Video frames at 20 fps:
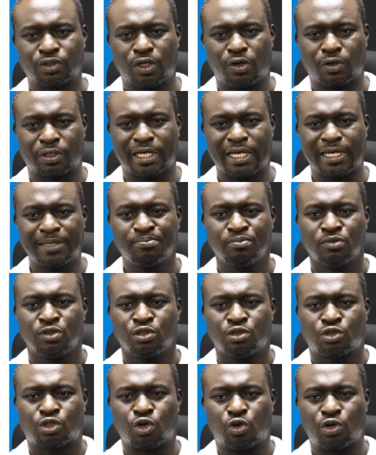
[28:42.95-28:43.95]
Okay,
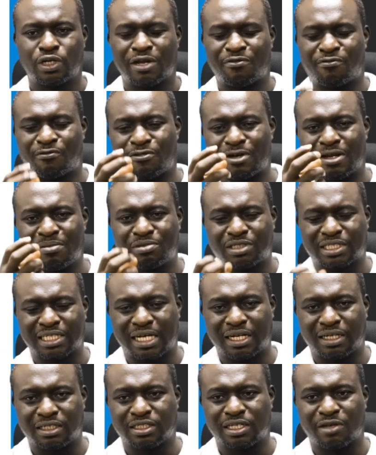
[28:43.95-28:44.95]
so the flame
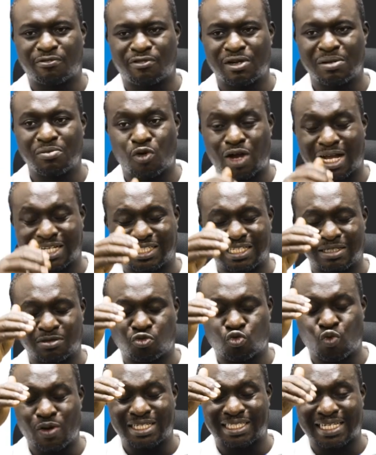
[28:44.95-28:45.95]
cell, the flame, as the
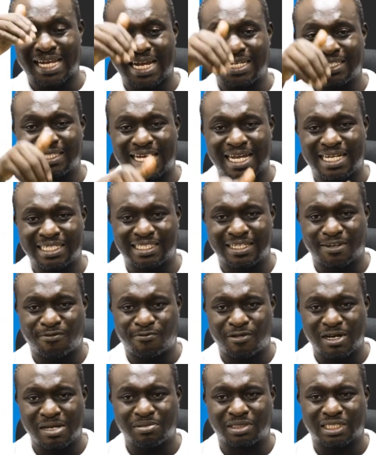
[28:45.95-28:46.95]
waste enters the
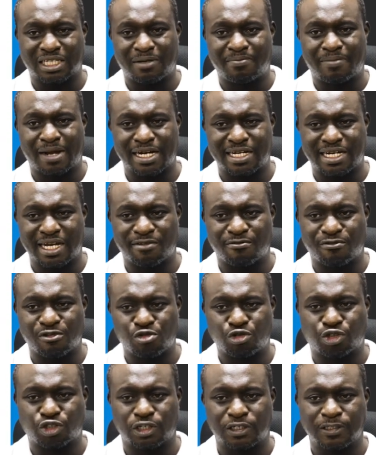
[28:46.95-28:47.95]
flame cell by
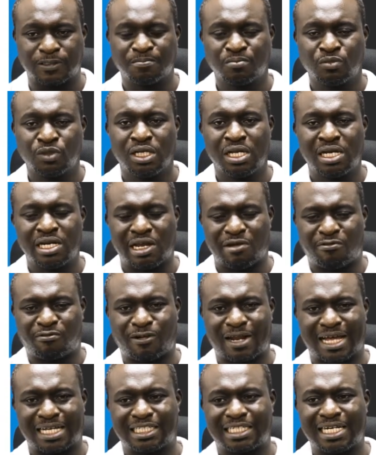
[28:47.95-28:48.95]
diffusion, the
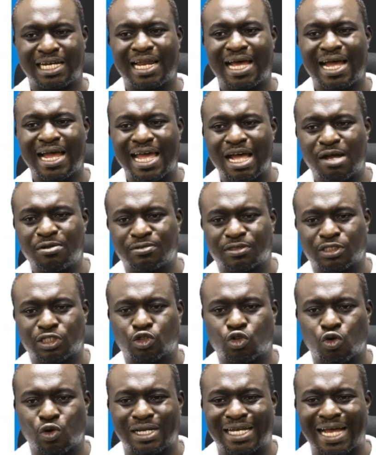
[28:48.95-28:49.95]
flagella helps
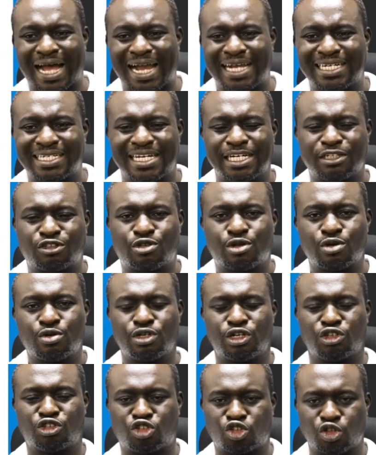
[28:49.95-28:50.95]
to guide it through
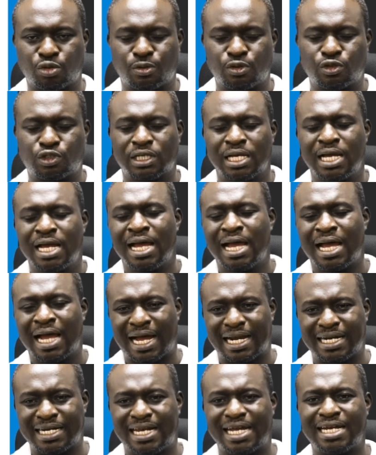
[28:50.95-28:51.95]
the tubules,
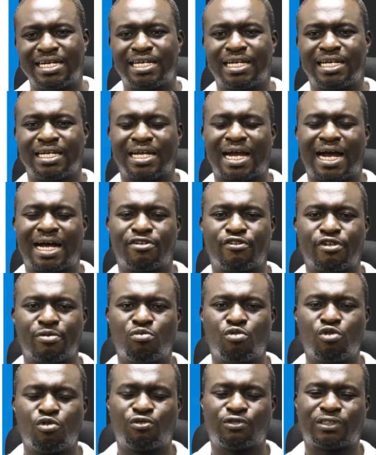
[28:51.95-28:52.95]
and then they are
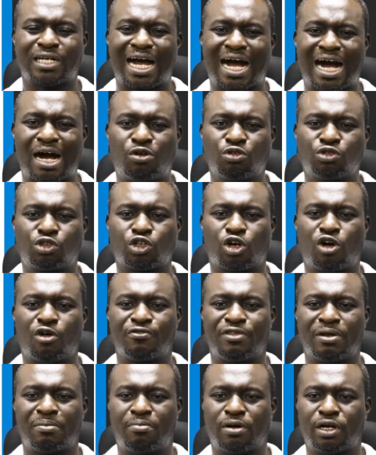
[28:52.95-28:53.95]
removed out
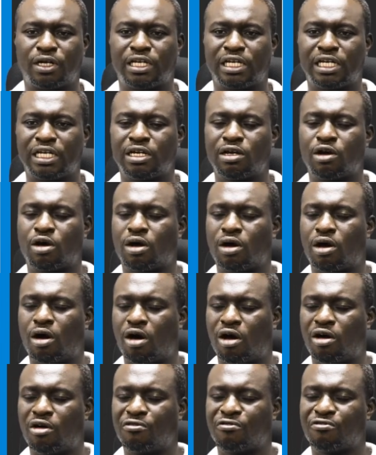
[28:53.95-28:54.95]
of the body
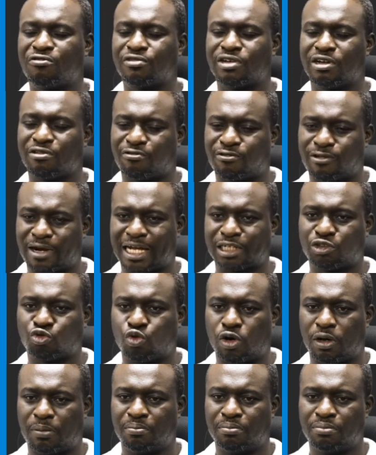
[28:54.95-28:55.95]
of the
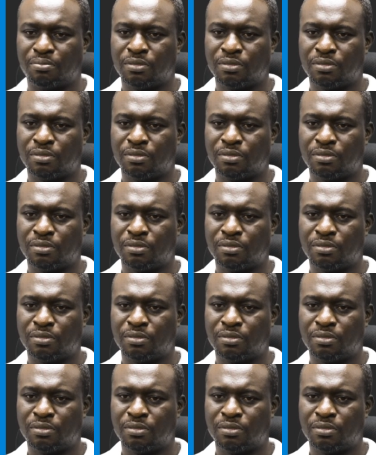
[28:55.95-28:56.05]
flatworm.